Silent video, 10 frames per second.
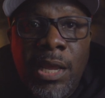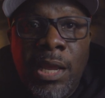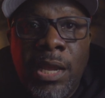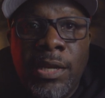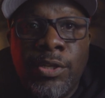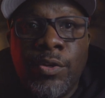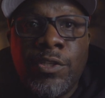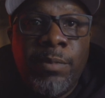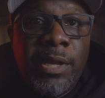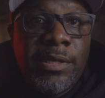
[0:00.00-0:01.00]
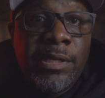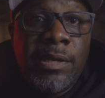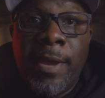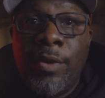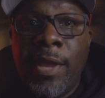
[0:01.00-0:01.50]
and you're spending
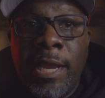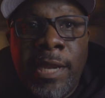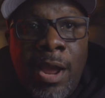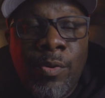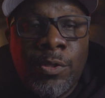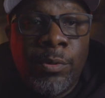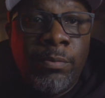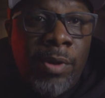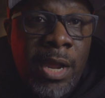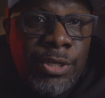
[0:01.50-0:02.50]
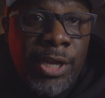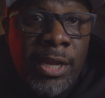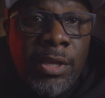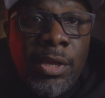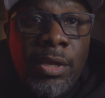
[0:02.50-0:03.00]
about 8 hours per project,